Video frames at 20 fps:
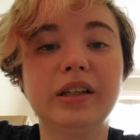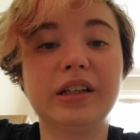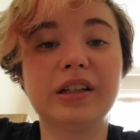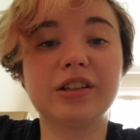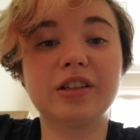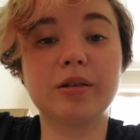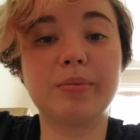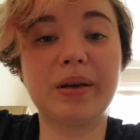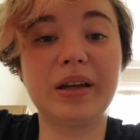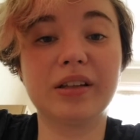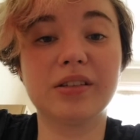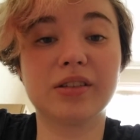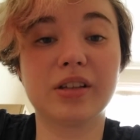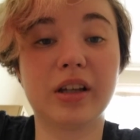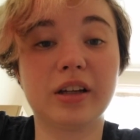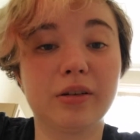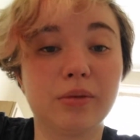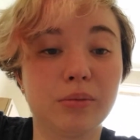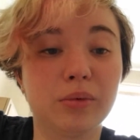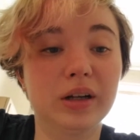just depends
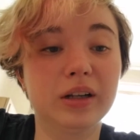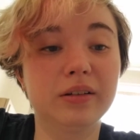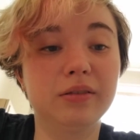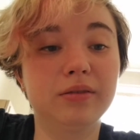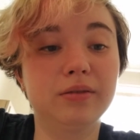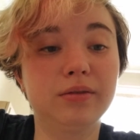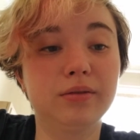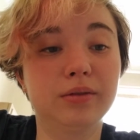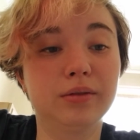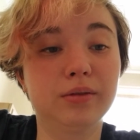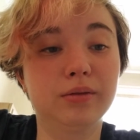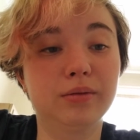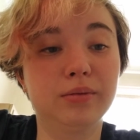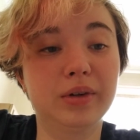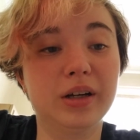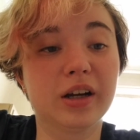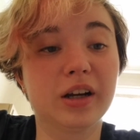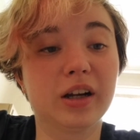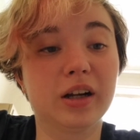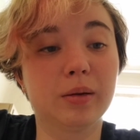on what
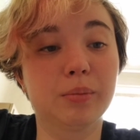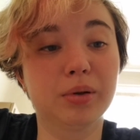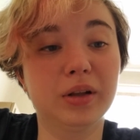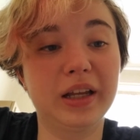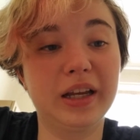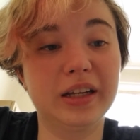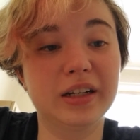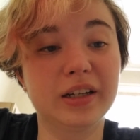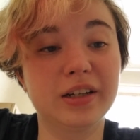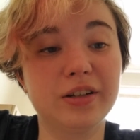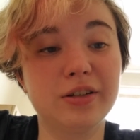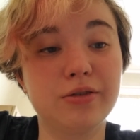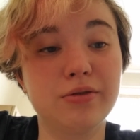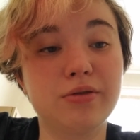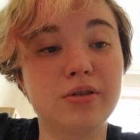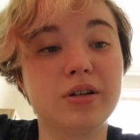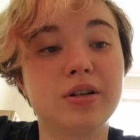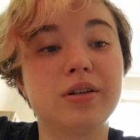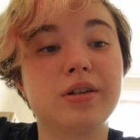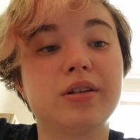we all plan to
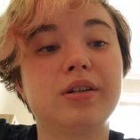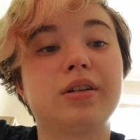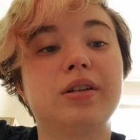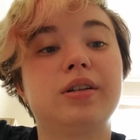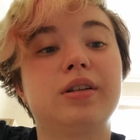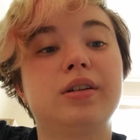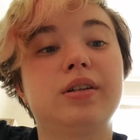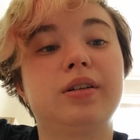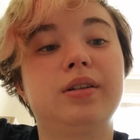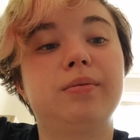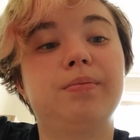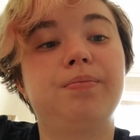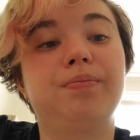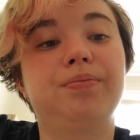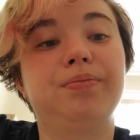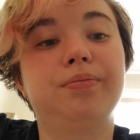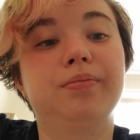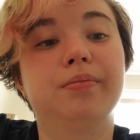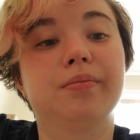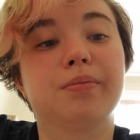do.
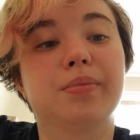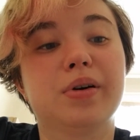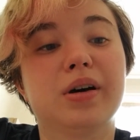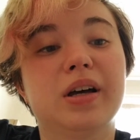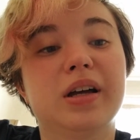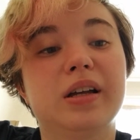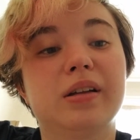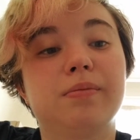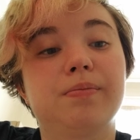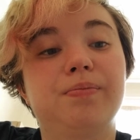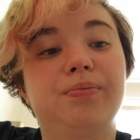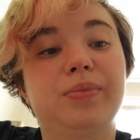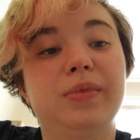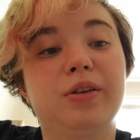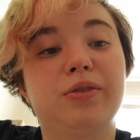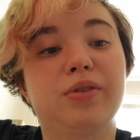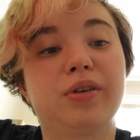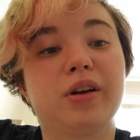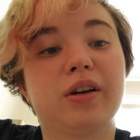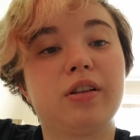But
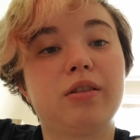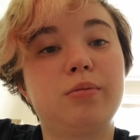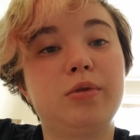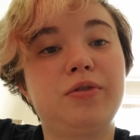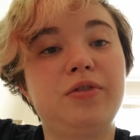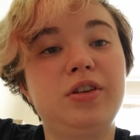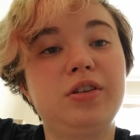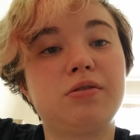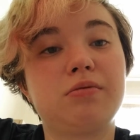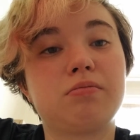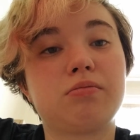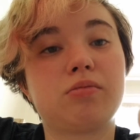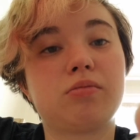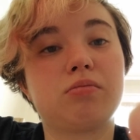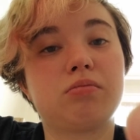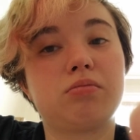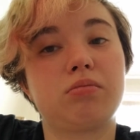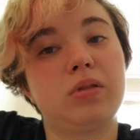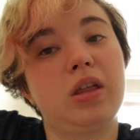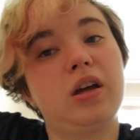if we go to the movies,
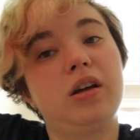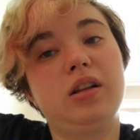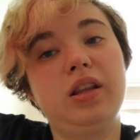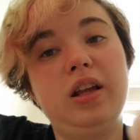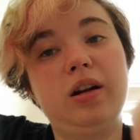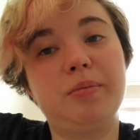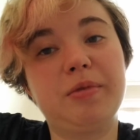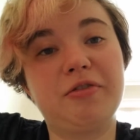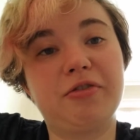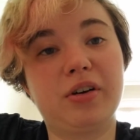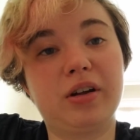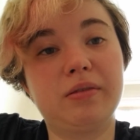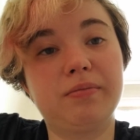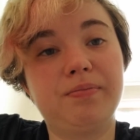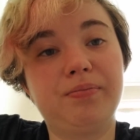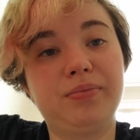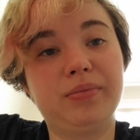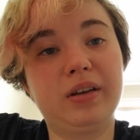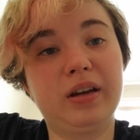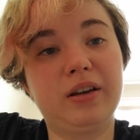that'll be fun.
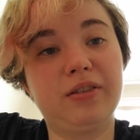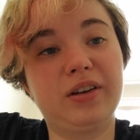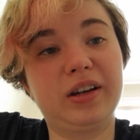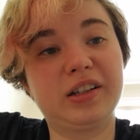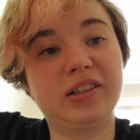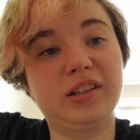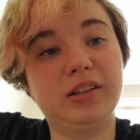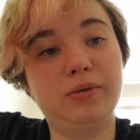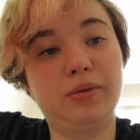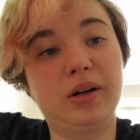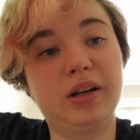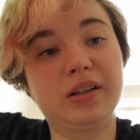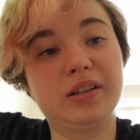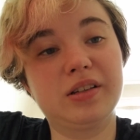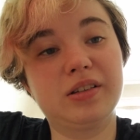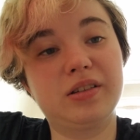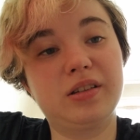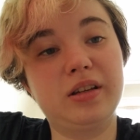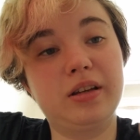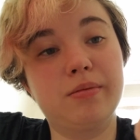I've actually wanted to
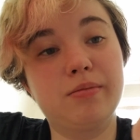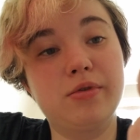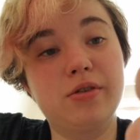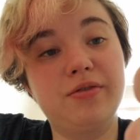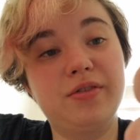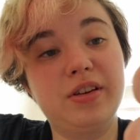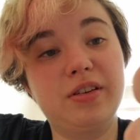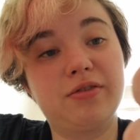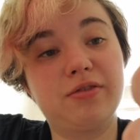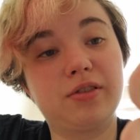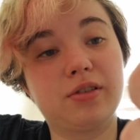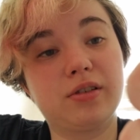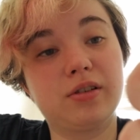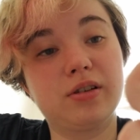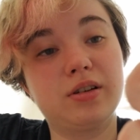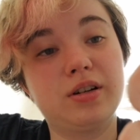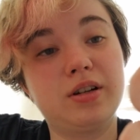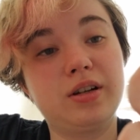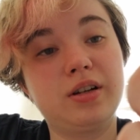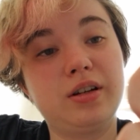see a movie
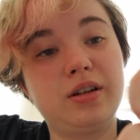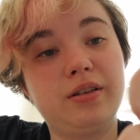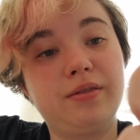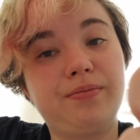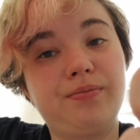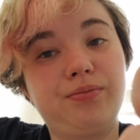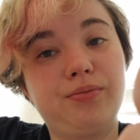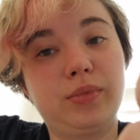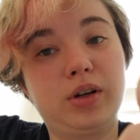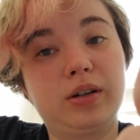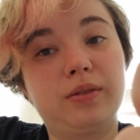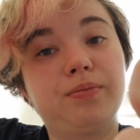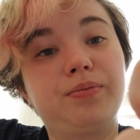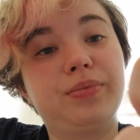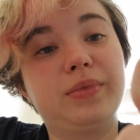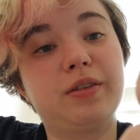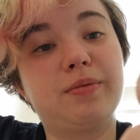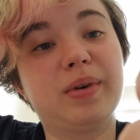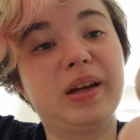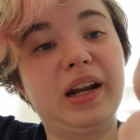
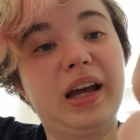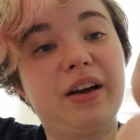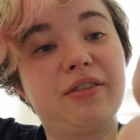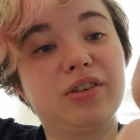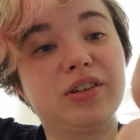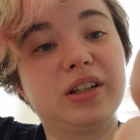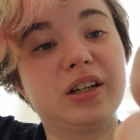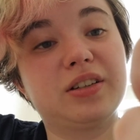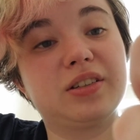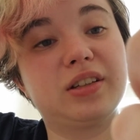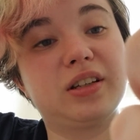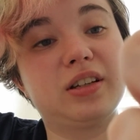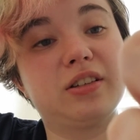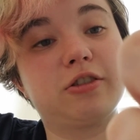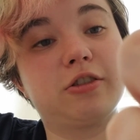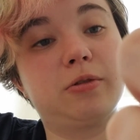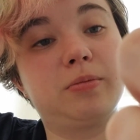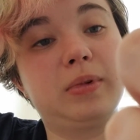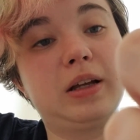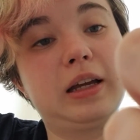they've been advertising it,
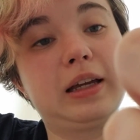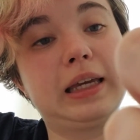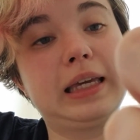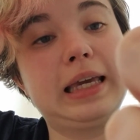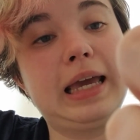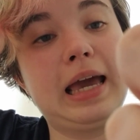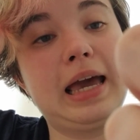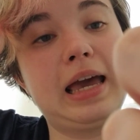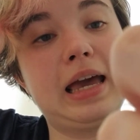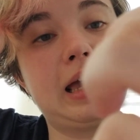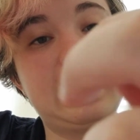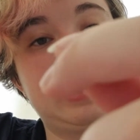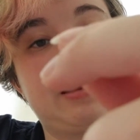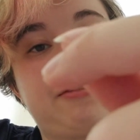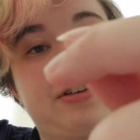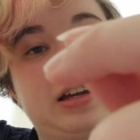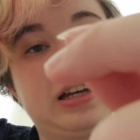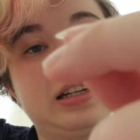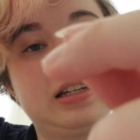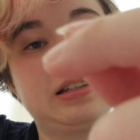so I'm like, yay, if
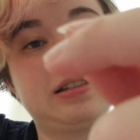I get to